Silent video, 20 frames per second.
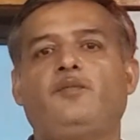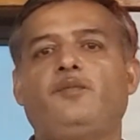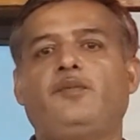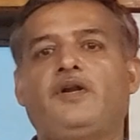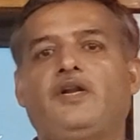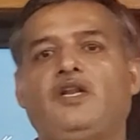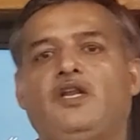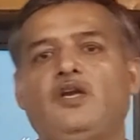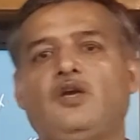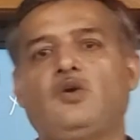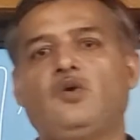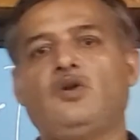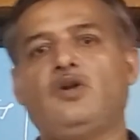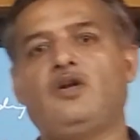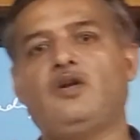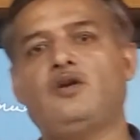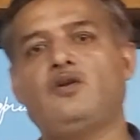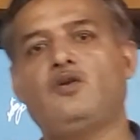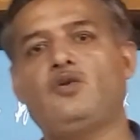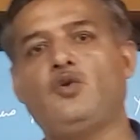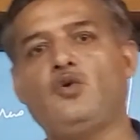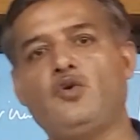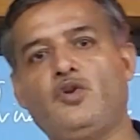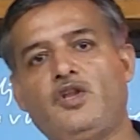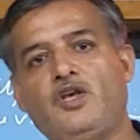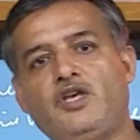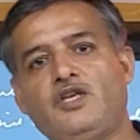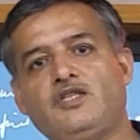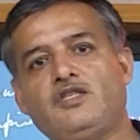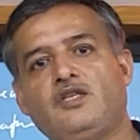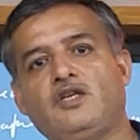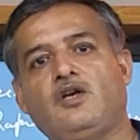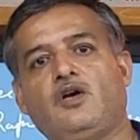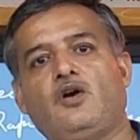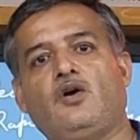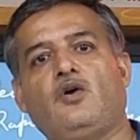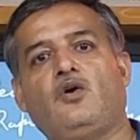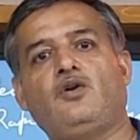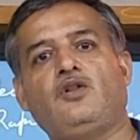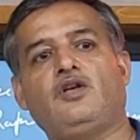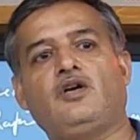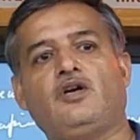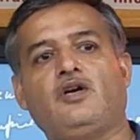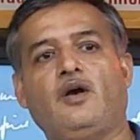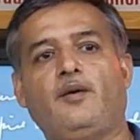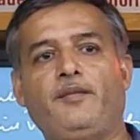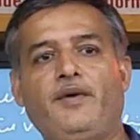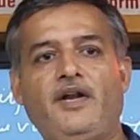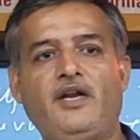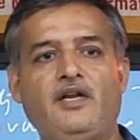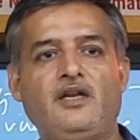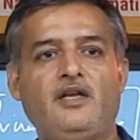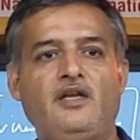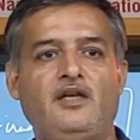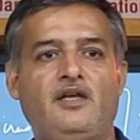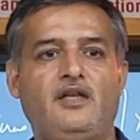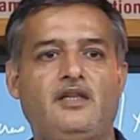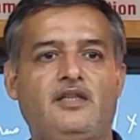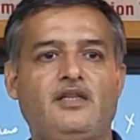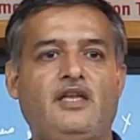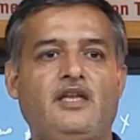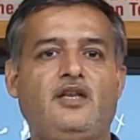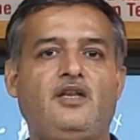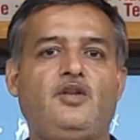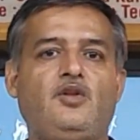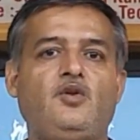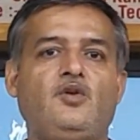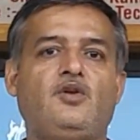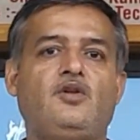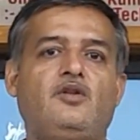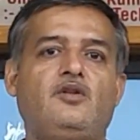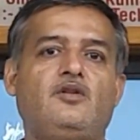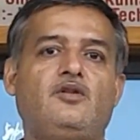particular queries or the comment, then